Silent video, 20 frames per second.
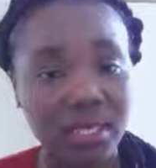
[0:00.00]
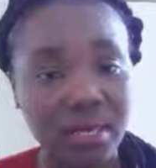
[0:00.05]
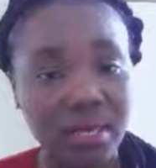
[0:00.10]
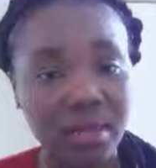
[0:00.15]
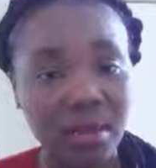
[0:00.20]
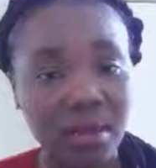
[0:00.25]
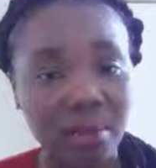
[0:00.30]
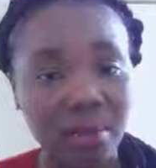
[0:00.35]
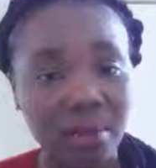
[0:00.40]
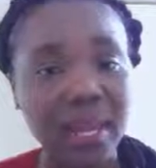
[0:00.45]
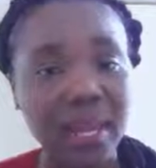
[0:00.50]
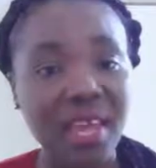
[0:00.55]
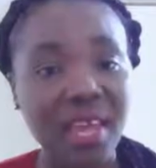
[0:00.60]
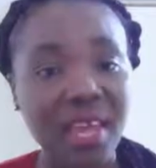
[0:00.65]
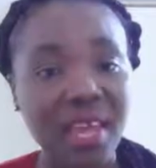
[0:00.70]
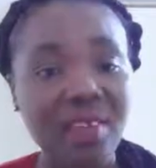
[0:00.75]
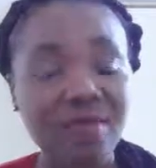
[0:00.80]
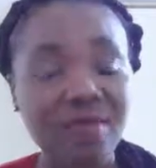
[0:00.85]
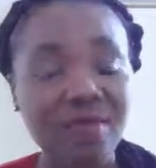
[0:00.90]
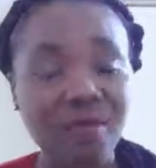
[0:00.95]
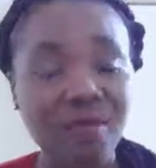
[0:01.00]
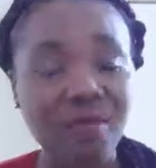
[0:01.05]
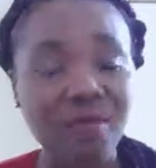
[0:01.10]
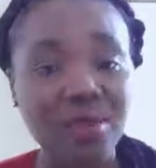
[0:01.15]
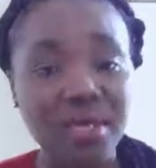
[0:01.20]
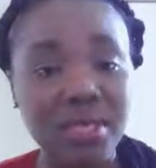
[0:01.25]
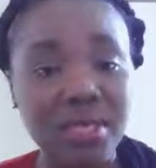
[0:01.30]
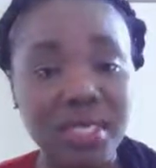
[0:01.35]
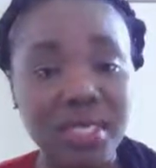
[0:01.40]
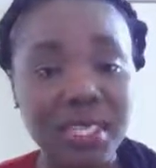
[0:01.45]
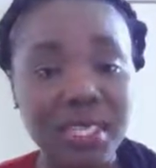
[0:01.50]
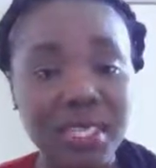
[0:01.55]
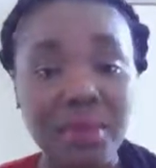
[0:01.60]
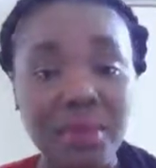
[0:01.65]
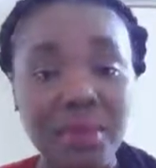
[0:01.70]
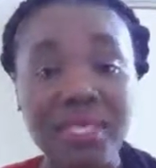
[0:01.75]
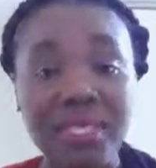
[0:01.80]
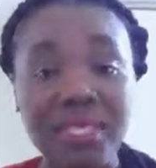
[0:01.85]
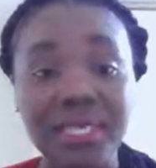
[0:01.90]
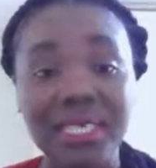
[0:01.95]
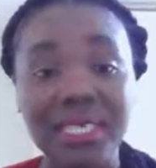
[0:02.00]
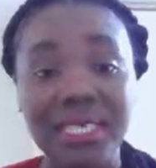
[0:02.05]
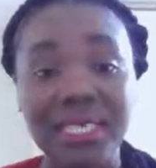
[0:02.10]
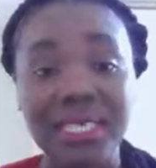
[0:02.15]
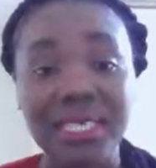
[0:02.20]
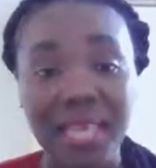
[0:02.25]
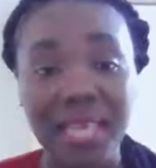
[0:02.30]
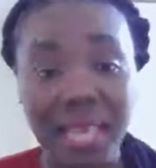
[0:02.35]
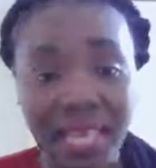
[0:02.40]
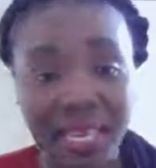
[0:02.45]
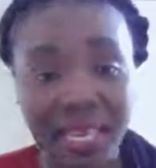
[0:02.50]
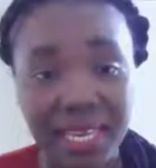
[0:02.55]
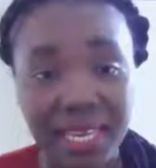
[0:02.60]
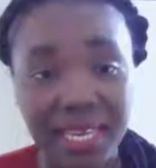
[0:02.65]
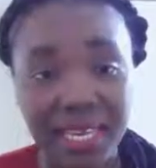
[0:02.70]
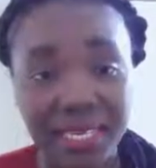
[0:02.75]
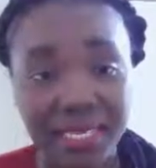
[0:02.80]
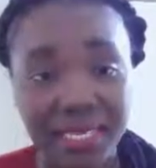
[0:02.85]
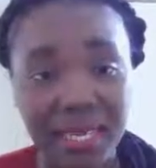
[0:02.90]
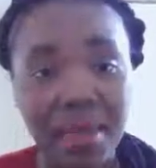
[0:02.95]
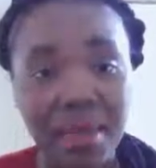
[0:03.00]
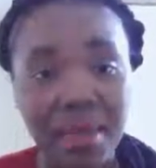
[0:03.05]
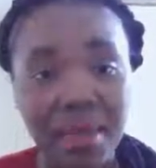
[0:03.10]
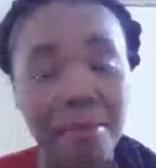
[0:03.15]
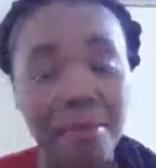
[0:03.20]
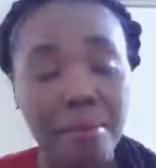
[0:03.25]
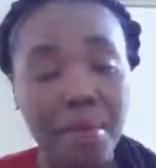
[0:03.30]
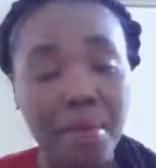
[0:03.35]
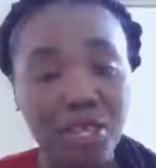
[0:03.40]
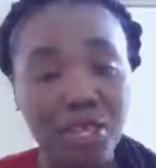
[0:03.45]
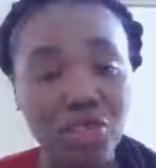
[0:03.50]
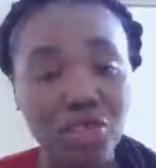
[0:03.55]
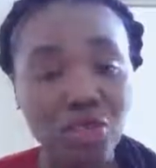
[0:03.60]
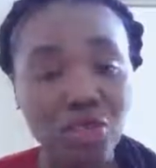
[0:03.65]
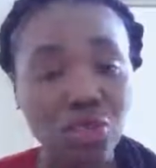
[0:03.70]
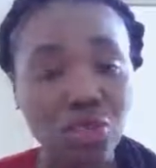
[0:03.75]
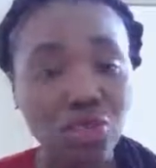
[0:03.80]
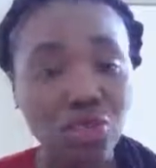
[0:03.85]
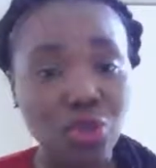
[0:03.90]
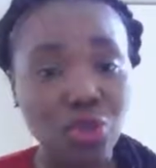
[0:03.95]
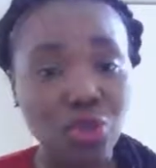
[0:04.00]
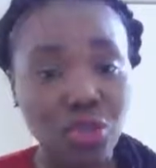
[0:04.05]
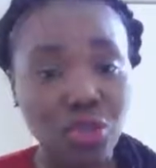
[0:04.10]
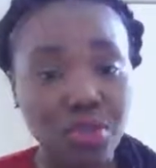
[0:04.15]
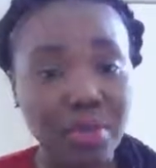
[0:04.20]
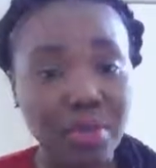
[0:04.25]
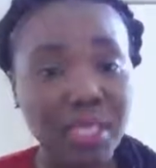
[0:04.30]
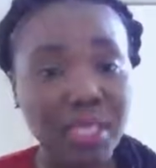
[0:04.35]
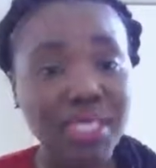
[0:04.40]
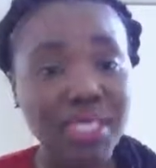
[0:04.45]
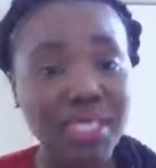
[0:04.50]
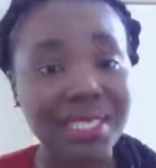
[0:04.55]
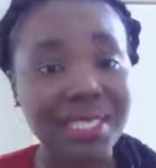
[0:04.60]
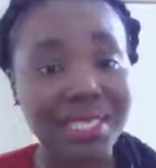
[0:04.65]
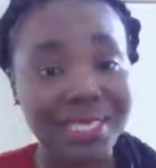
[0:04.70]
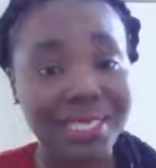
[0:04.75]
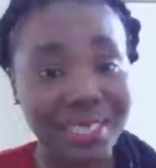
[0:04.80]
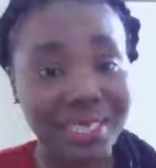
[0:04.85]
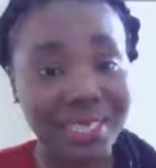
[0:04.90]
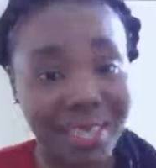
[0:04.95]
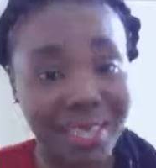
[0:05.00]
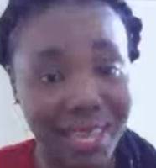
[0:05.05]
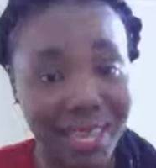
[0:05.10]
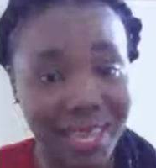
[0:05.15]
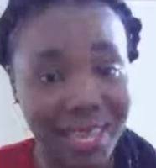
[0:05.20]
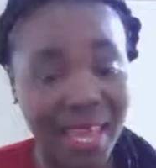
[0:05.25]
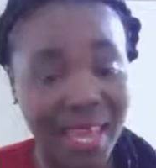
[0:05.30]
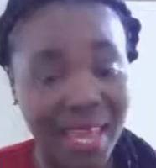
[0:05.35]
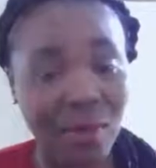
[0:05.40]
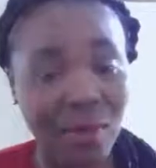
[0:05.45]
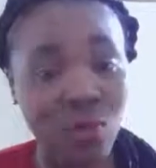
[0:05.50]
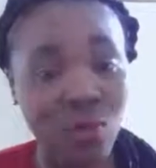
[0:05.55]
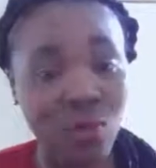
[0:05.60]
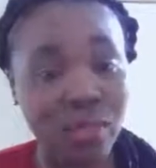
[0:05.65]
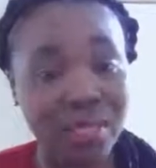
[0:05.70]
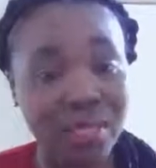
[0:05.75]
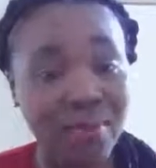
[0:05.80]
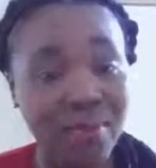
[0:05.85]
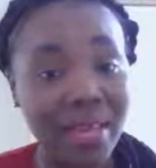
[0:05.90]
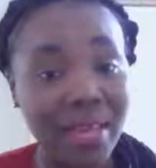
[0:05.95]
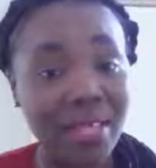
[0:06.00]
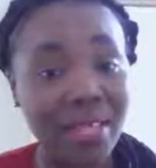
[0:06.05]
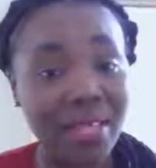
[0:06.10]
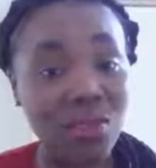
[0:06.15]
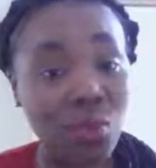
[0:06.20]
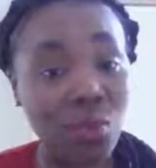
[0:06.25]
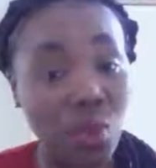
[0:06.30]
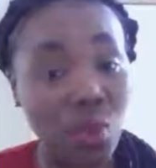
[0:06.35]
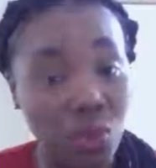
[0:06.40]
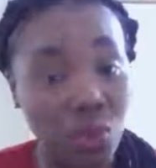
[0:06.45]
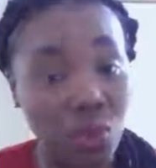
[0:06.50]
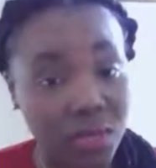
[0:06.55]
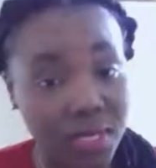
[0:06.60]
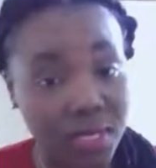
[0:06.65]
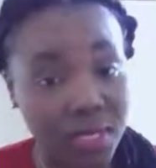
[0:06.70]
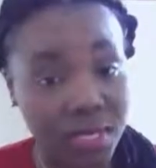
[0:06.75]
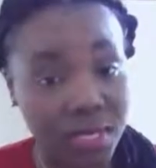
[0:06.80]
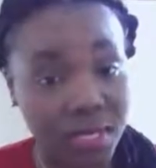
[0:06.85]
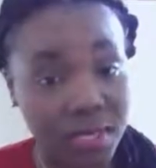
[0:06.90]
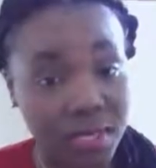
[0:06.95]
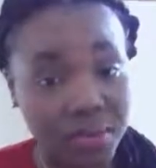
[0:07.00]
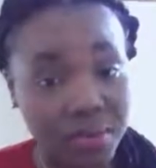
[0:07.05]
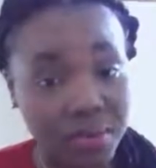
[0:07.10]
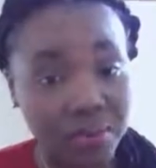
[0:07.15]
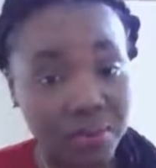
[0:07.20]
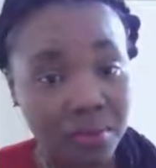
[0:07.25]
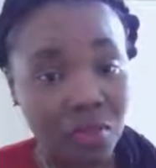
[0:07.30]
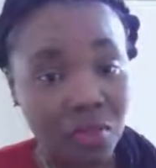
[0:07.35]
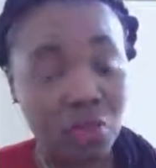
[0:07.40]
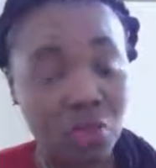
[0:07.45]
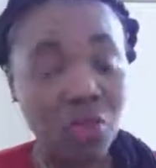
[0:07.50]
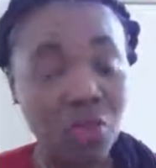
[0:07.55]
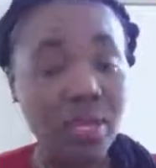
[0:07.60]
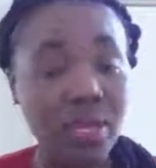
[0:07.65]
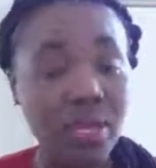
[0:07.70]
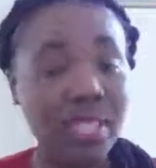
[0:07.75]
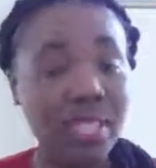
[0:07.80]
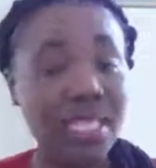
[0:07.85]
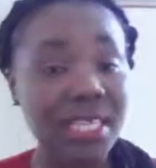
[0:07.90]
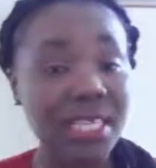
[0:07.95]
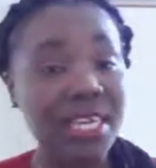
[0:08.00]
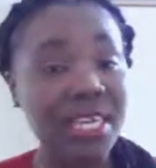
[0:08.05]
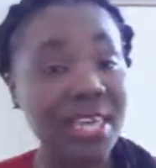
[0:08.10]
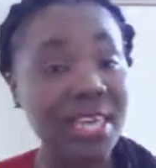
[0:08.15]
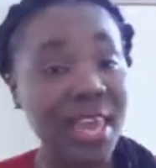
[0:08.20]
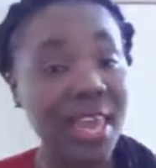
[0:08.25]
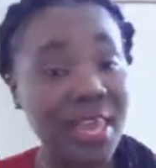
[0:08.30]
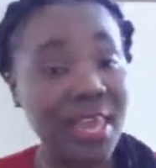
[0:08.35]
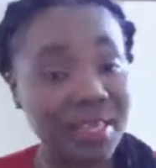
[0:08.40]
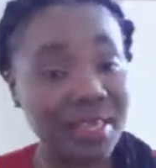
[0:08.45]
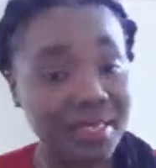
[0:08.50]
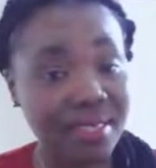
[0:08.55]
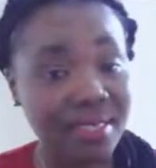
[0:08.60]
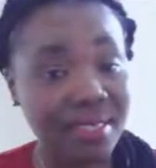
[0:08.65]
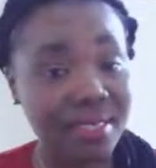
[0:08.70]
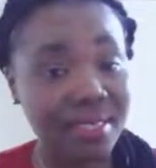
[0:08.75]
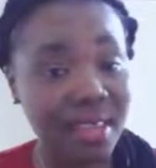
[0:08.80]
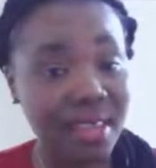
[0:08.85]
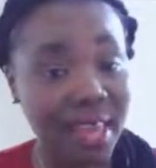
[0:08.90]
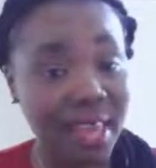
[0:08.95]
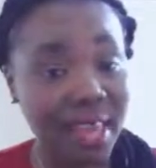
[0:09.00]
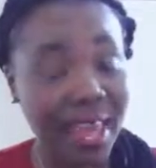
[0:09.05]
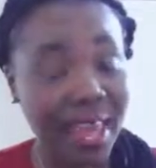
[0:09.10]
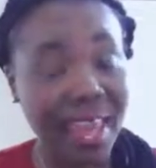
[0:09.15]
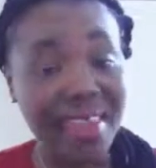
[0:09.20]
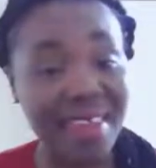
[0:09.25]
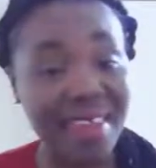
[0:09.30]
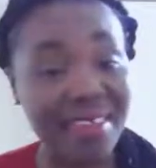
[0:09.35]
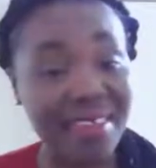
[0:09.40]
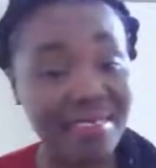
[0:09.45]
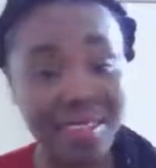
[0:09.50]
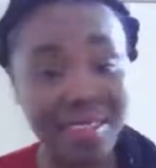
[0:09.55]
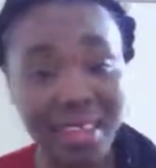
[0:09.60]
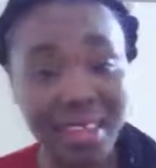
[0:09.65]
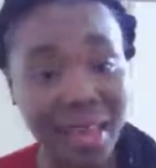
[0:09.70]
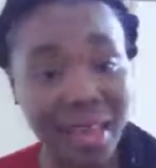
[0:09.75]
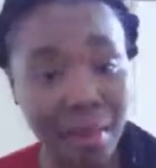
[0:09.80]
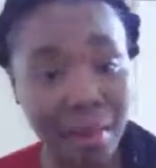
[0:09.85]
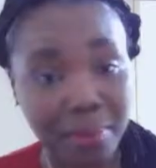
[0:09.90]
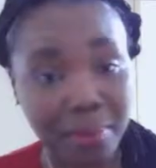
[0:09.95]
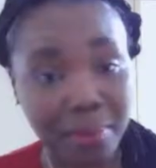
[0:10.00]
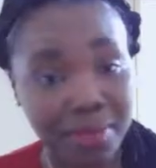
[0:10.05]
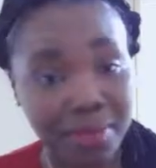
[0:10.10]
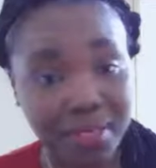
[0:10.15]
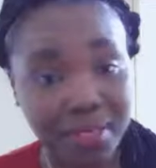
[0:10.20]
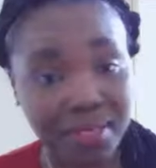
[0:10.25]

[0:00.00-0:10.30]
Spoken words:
But if for reason there is a delay in it, make sure to document the delay and whatever is causing it, so that in case anything happens,